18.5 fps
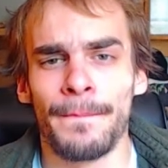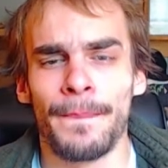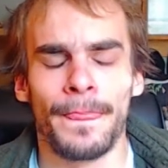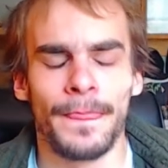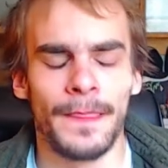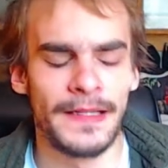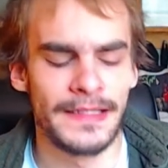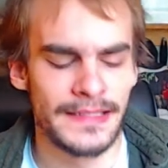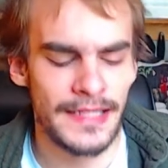
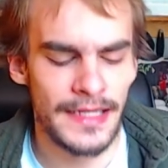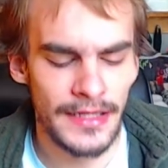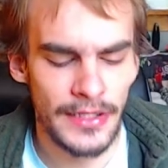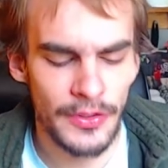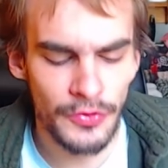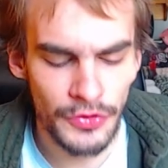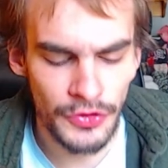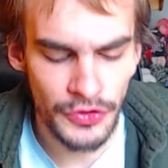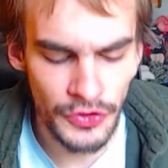Let's say there
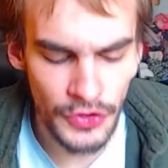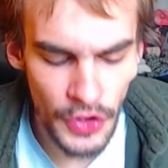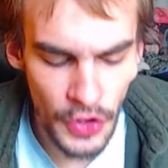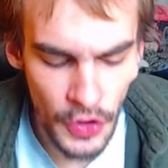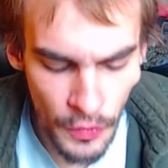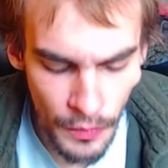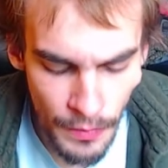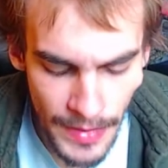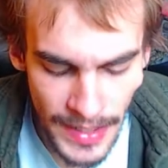was
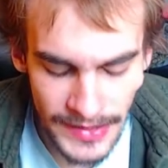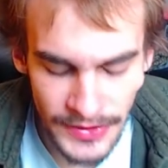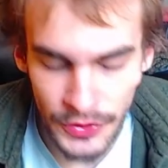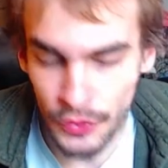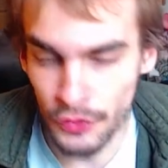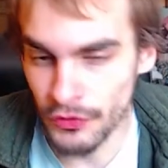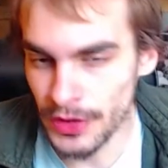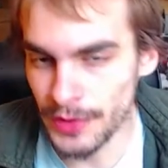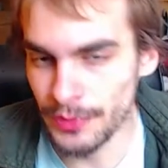no mental
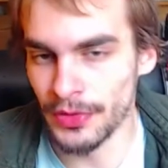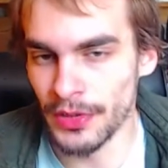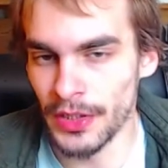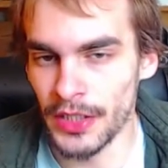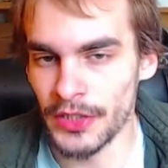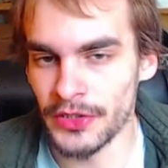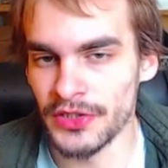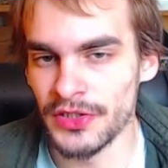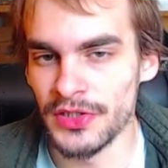
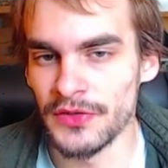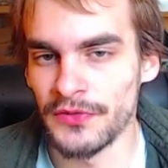repercussions